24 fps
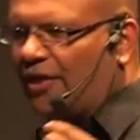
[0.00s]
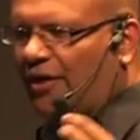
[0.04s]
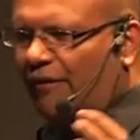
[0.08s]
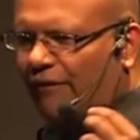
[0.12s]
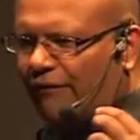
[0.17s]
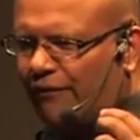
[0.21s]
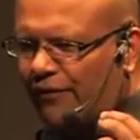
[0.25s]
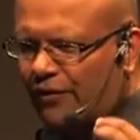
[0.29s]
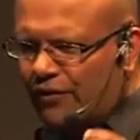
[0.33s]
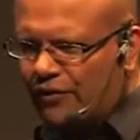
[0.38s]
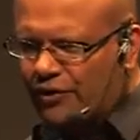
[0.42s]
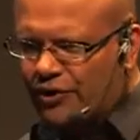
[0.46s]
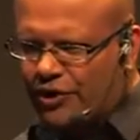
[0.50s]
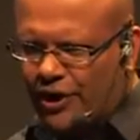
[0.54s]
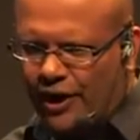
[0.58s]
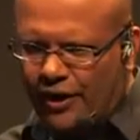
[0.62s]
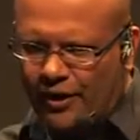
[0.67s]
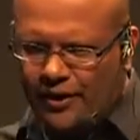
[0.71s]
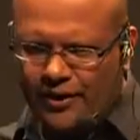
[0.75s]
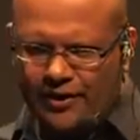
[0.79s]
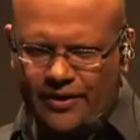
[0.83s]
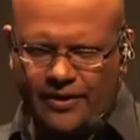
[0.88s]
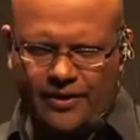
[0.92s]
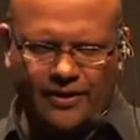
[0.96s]
the
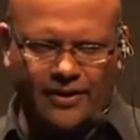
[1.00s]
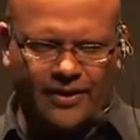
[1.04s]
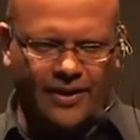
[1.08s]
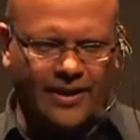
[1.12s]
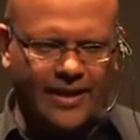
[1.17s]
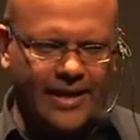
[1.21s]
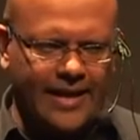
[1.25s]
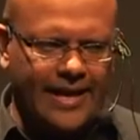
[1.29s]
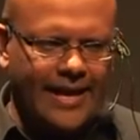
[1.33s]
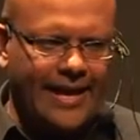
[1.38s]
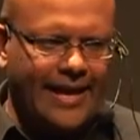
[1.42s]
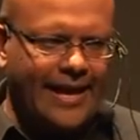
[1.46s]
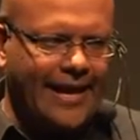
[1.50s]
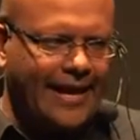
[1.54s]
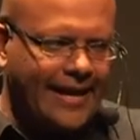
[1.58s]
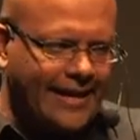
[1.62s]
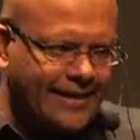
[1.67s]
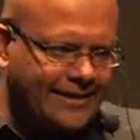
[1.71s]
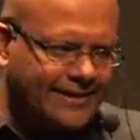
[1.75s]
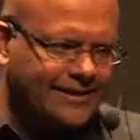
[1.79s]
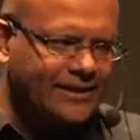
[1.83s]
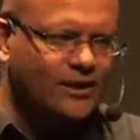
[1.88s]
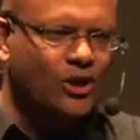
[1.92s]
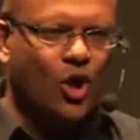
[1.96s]
future
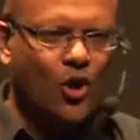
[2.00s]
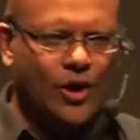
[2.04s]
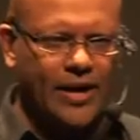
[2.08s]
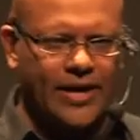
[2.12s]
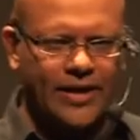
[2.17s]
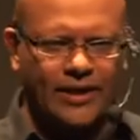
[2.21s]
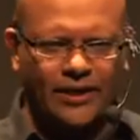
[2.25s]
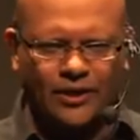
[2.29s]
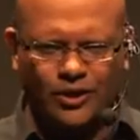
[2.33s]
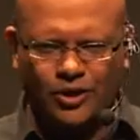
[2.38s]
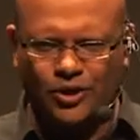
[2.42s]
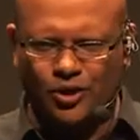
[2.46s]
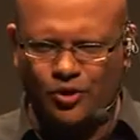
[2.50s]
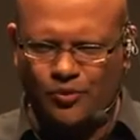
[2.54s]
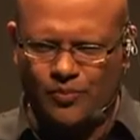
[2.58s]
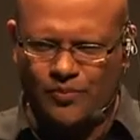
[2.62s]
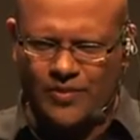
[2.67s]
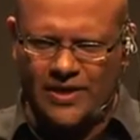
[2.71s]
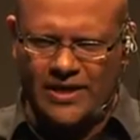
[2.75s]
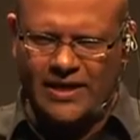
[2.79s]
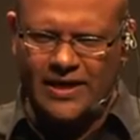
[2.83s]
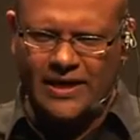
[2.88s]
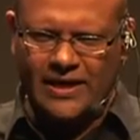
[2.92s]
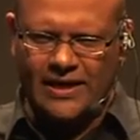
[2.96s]
is going to
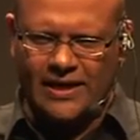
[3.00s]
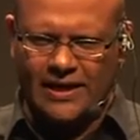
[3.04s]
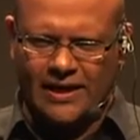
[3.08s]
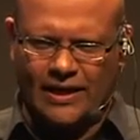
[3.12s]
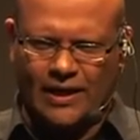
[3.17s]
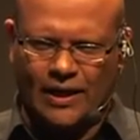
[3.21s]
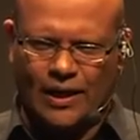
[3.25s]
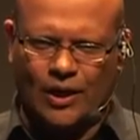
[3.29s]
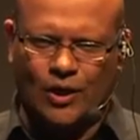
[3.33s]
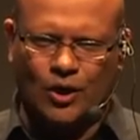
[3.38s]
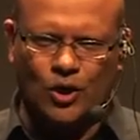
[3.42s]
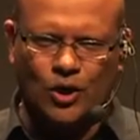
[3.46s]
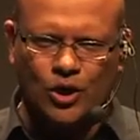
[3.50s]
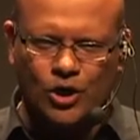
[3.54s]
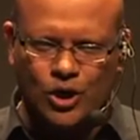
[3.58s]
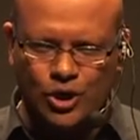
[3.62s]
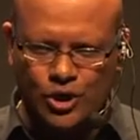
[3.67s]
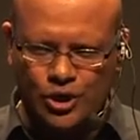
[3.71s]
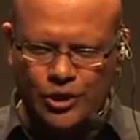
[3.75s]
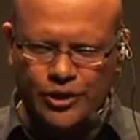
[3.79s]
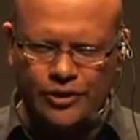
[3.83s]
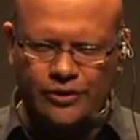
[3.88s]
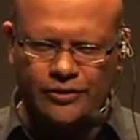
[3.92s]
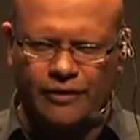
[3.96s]
be
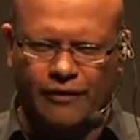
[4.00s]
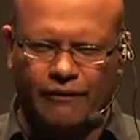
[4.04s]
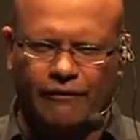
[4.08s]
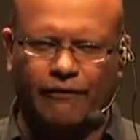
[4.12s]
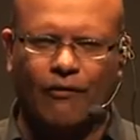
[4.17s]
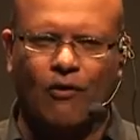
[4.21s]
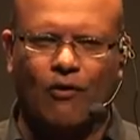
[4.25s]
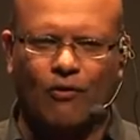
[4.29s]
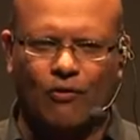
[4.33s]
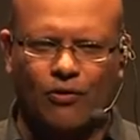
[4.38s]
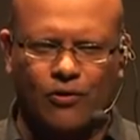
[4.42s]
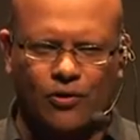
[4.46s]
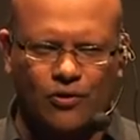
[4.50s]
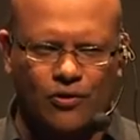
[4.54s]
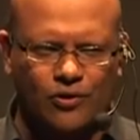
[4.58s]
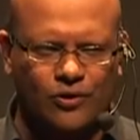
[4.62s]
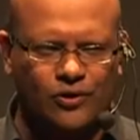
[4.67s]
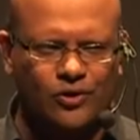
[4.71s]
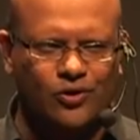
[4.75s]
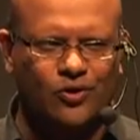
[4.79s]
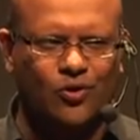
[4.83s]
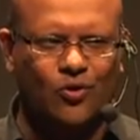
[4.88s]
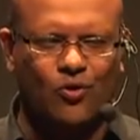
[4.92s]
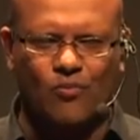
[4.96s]
good for
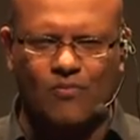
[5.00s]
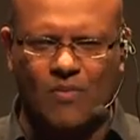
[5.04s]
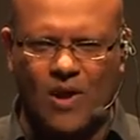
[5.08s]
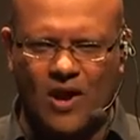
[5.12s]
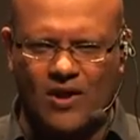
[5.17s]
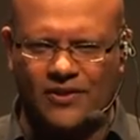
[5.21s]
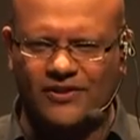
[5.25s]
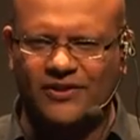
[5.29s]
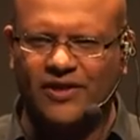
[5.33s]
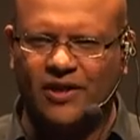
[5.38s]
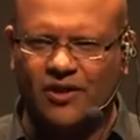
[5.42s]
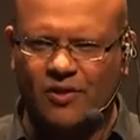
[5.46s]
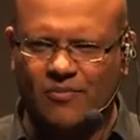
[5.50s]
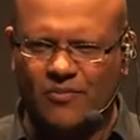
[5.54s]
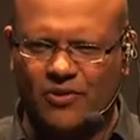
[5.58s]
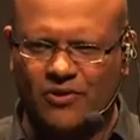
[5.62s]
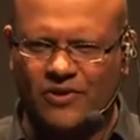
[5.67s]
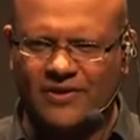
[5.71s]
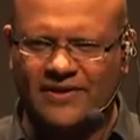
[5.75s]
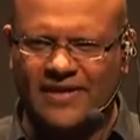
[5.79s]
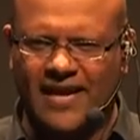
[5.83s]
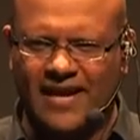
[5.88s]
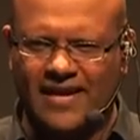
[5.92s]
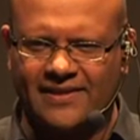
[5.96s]
those who master
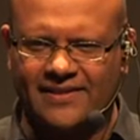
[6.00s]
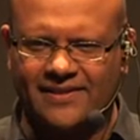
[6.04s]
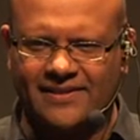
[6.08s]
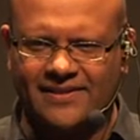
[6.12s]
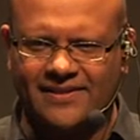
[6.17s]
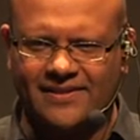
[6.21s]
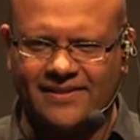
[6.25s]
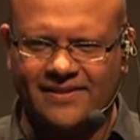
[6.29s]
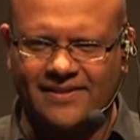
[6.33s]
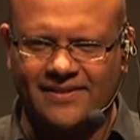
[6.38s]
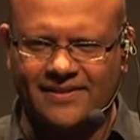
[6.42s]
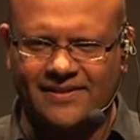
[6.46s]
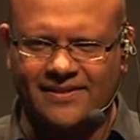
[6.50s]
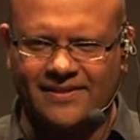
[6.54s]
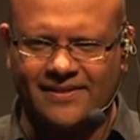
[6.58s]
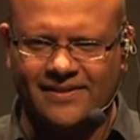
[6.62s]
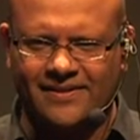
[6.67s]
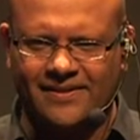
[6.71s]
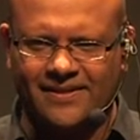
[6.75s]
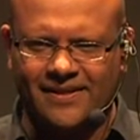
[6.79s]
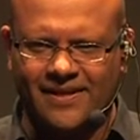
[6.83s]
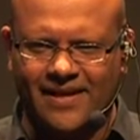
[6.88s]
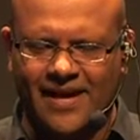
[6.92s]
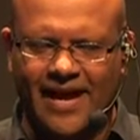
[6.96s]
computer science.
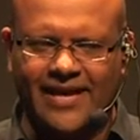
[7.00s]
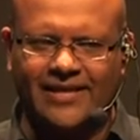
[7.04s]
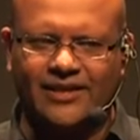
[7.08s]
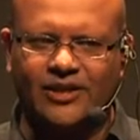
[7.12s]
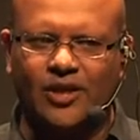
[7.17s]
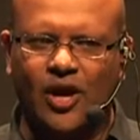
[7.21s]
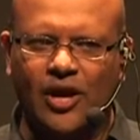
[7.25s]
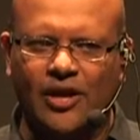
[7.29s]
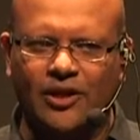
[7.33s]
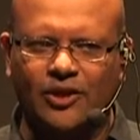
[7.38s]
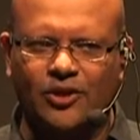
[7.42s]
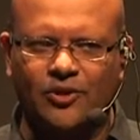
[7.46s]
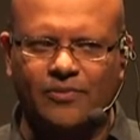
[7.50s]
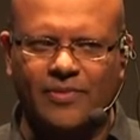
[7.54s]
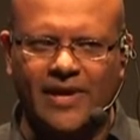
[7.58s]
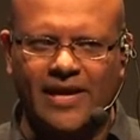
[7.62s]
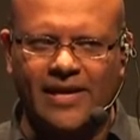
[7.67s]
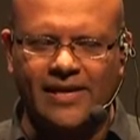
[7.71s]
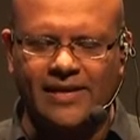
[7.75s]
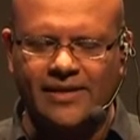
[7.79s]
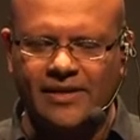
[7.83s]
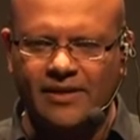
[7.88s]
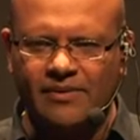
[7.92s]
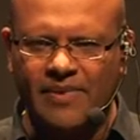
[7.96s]
It's going to be
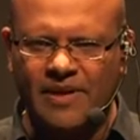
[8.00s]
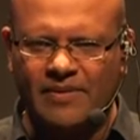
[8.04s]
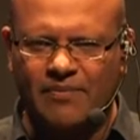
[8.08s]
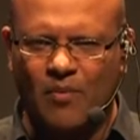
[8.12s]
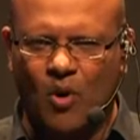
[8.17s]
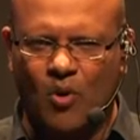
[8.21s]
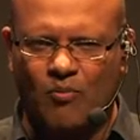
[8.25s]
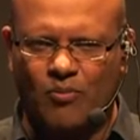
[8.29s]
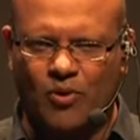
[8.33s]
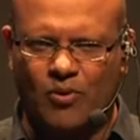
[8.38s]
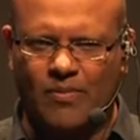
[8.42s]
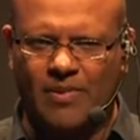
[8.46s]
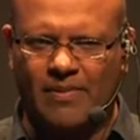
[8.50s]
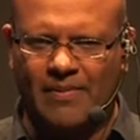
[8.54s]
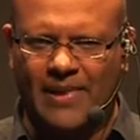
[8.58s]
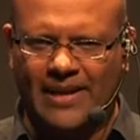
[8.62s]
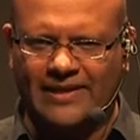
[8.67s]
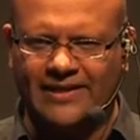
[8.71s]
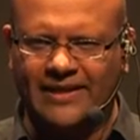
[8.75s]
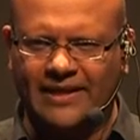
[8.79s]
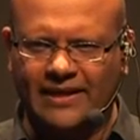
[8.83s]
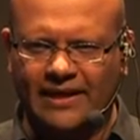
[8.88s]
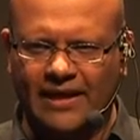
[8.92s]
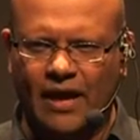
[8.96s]
a little bit more
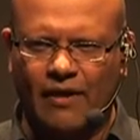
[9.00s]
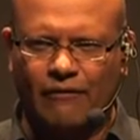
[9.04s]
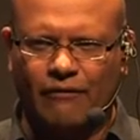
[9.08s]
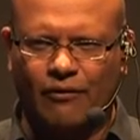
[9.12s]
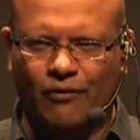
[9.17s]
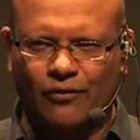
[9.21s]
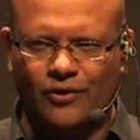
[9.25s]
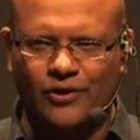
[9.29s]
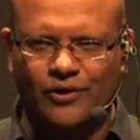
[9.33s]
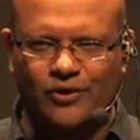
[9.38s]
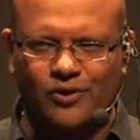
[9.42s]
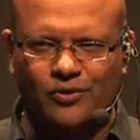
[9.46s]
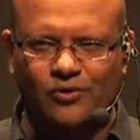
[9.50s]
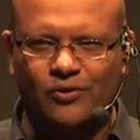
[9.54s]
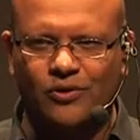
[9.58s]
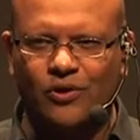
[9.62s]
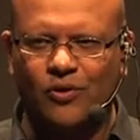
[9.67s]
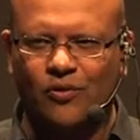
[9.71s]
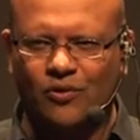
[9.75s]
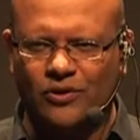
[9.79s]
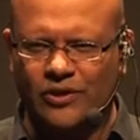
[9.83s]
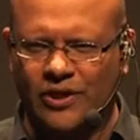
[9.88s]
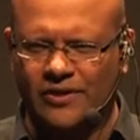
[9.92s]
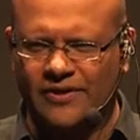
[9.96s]
problematic for those who
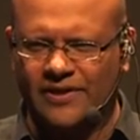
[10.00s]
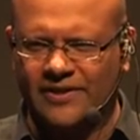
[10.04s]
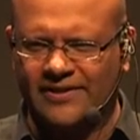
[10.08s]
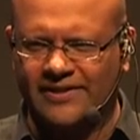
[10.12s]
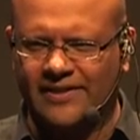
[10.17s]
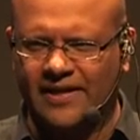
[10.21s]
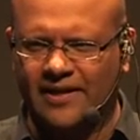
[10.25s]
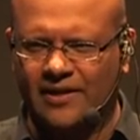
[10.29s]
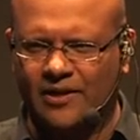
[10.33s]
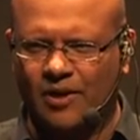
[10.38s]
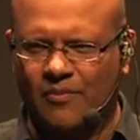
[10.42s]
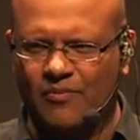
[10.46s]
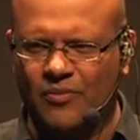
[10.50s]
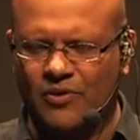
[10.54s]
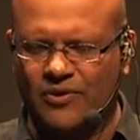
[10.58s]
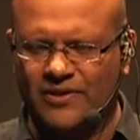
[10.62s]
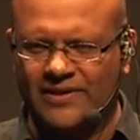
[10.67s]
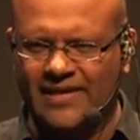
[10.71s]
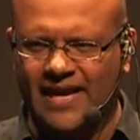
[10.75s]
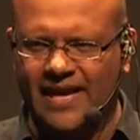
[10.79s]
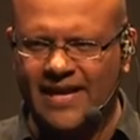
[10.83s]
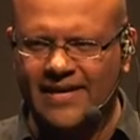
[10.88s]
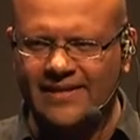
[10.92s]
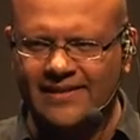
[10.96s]
don't understand
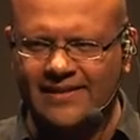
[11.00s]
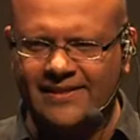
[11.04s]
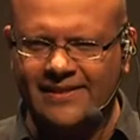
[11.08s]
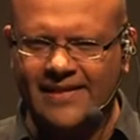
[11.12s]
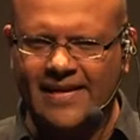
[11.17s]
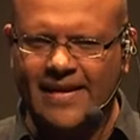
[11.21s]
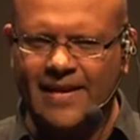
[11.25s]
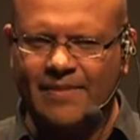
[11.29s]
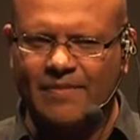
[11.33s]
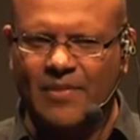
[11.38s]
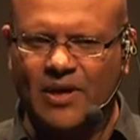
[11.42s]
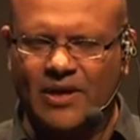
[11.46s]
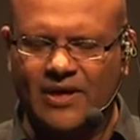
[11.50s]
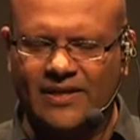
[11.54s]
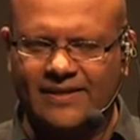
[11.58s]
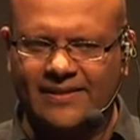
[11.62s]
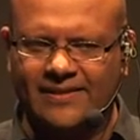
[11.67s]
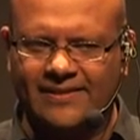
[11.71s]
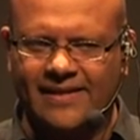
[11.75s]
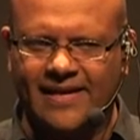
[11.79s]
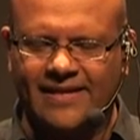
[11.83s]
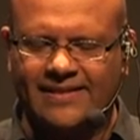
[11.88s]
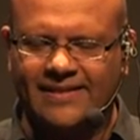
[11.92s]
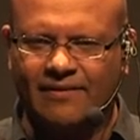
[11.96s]
computer science,
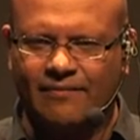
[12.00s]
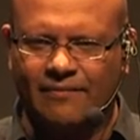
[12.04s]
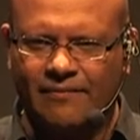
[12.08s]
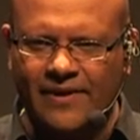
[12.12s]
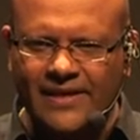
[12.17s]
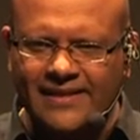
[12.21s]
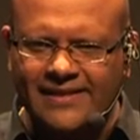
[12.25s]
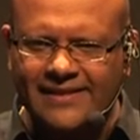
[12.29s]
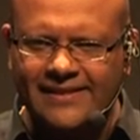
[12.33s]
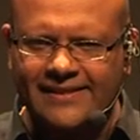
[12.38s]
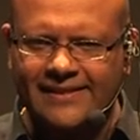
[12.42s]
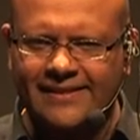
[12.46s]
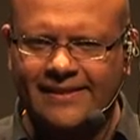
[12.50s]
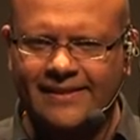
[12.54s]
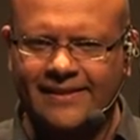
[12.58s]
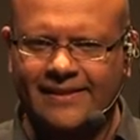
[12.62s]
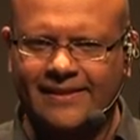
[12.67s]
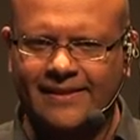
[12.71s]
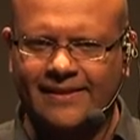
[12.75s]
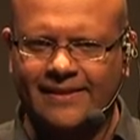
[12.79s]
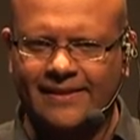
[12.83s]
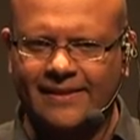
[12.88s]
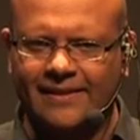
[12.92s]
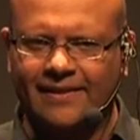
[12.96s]
because there's a risk
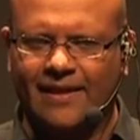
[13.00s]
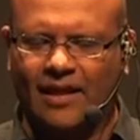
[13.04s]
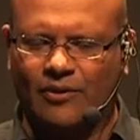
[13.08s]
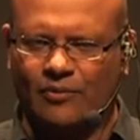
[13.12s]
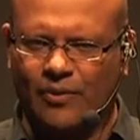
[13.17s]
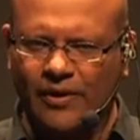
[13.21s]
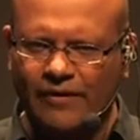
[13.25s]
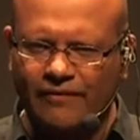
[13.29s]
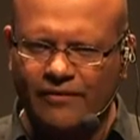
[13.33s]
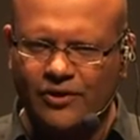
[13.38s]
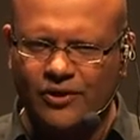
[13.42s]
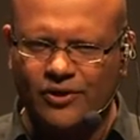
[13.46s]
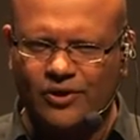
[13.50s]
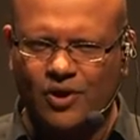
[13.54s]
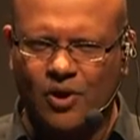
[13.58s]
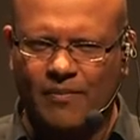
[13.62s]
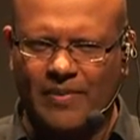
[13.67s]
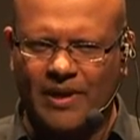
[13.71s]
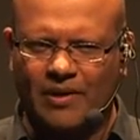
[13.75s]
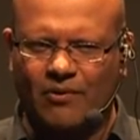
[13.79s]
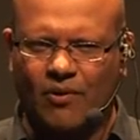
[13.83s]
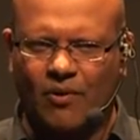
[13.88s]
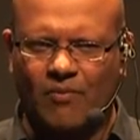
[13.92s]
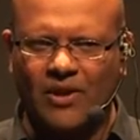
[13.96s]
that with those
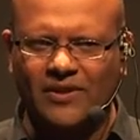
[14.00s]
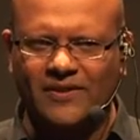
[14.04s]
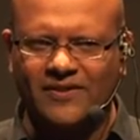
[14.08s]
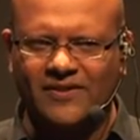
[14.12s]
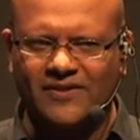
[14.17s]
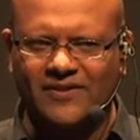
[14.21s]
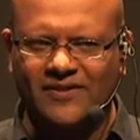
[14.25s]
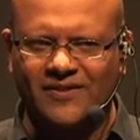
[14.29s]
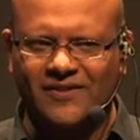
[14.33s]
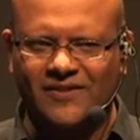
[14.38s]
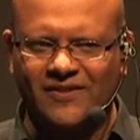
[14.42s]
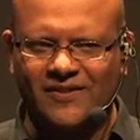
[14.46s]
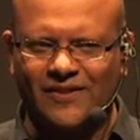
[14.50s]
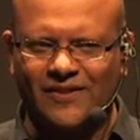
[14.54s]
coming robots,